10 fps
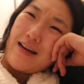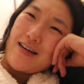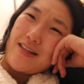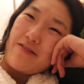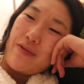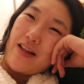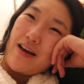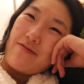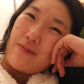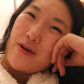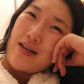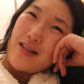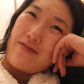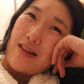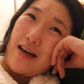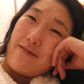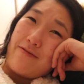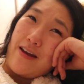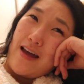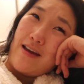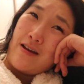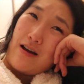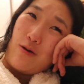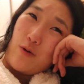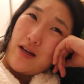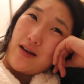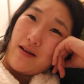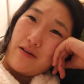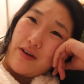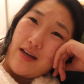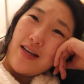I gotta live my life. I'm gonna live a life and a week of it.